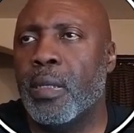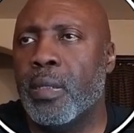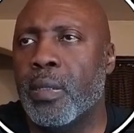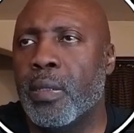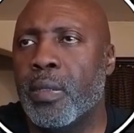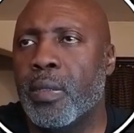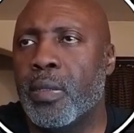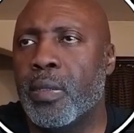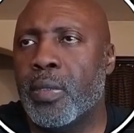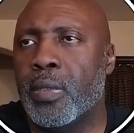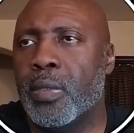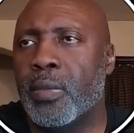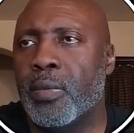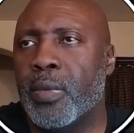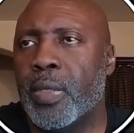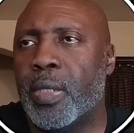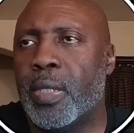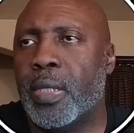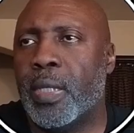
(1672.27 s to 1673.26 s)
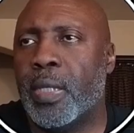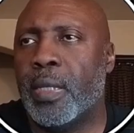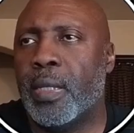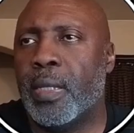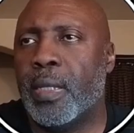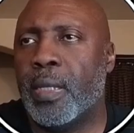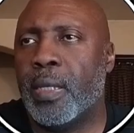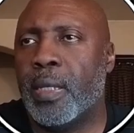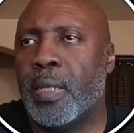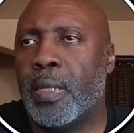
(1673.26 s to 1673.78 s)
So we're done
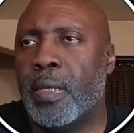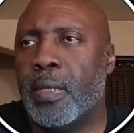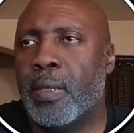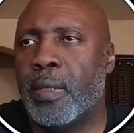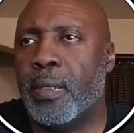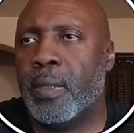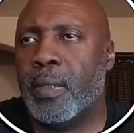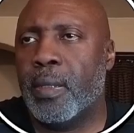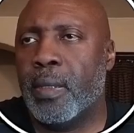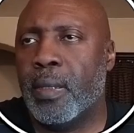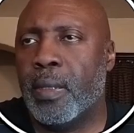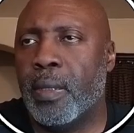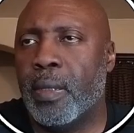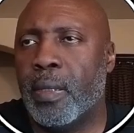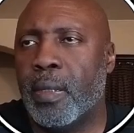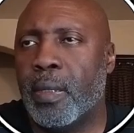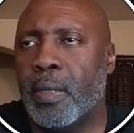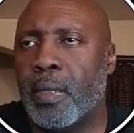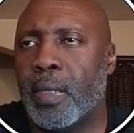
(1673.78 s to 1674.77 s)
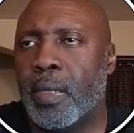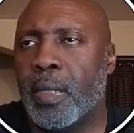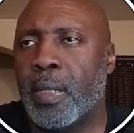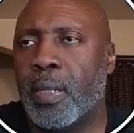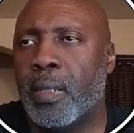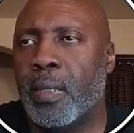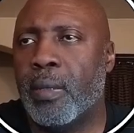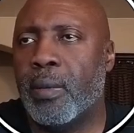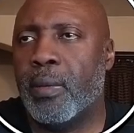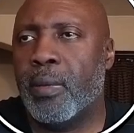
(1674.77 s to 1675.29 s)
there.
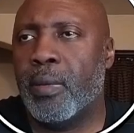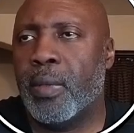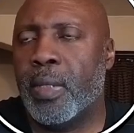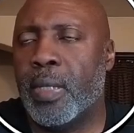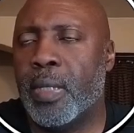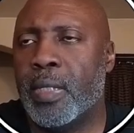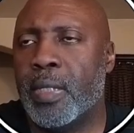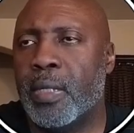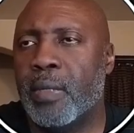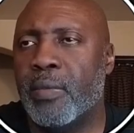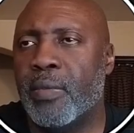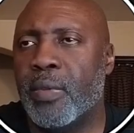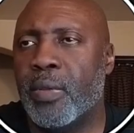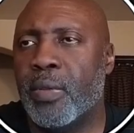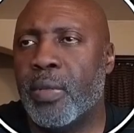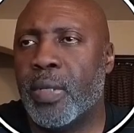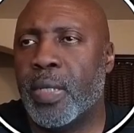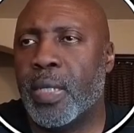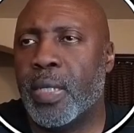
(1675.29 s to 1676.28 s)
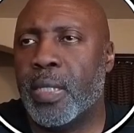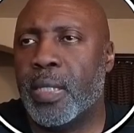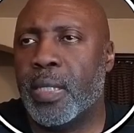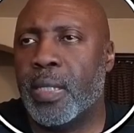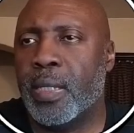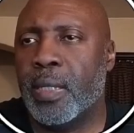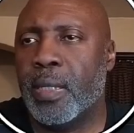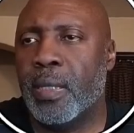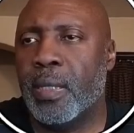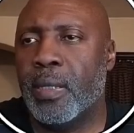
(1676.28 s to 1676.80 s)
Now let's have a look at
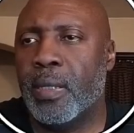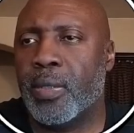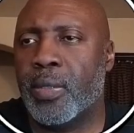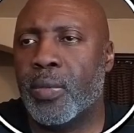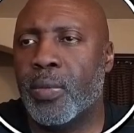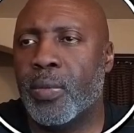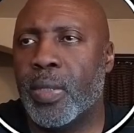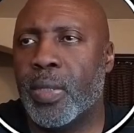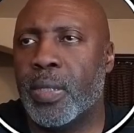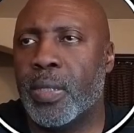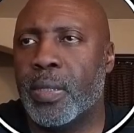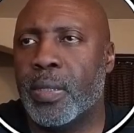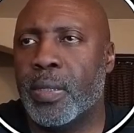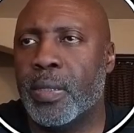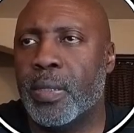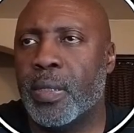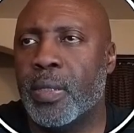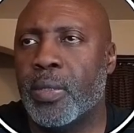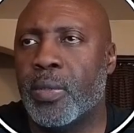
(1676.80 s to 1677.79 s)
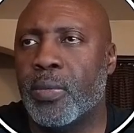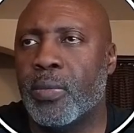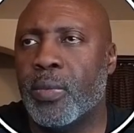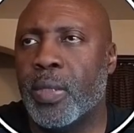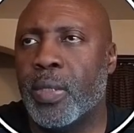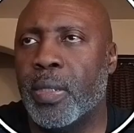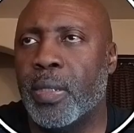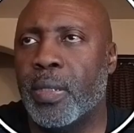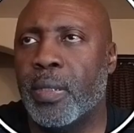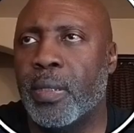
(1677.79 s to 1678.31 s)
this one. This
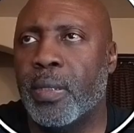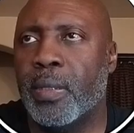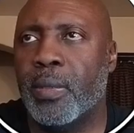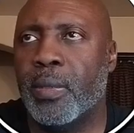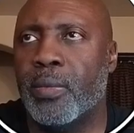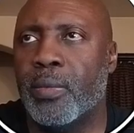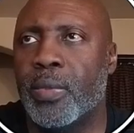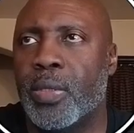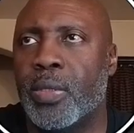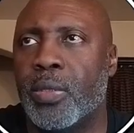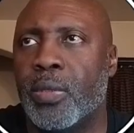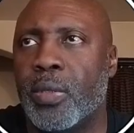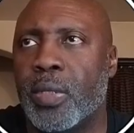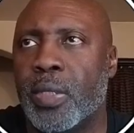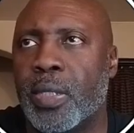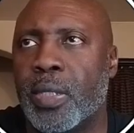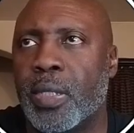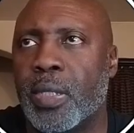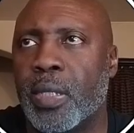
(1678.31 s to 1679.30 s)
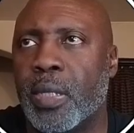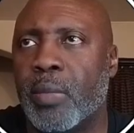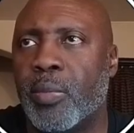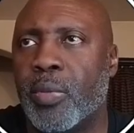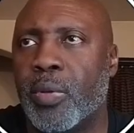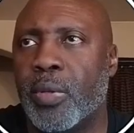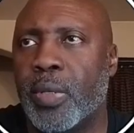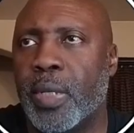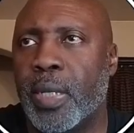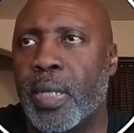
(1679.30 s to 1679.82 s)
one, we do not see a
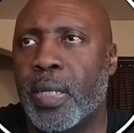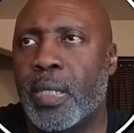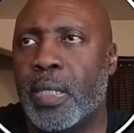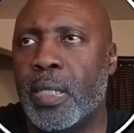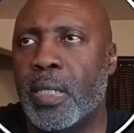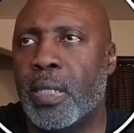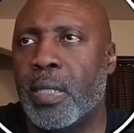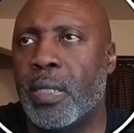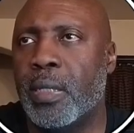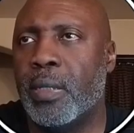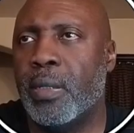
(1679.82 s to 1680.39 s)
port 80.